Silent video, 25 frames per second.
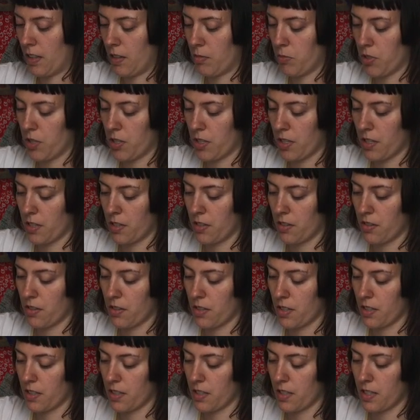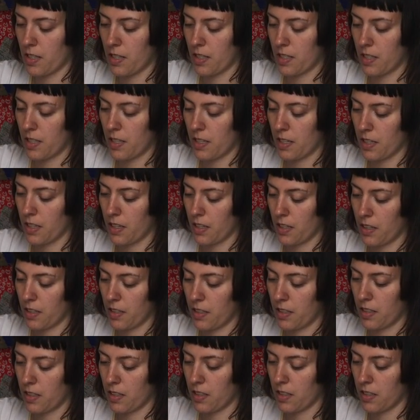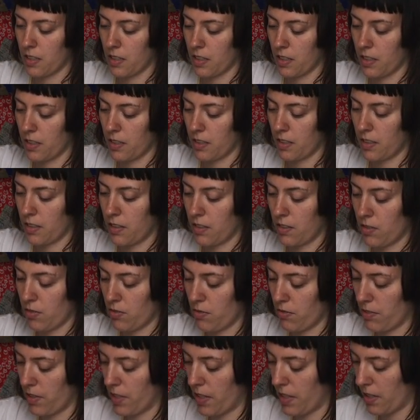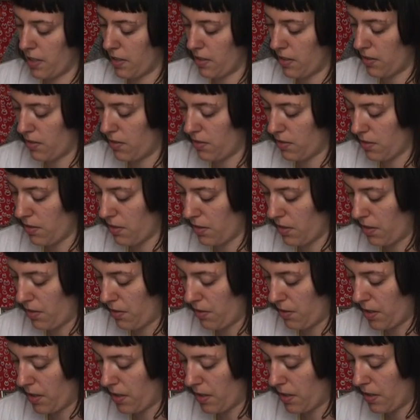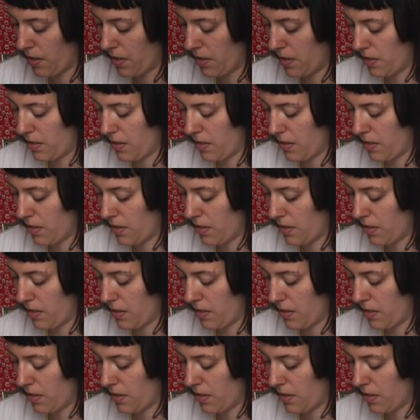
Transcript: I'm just going to use this stick to sort of get it all going.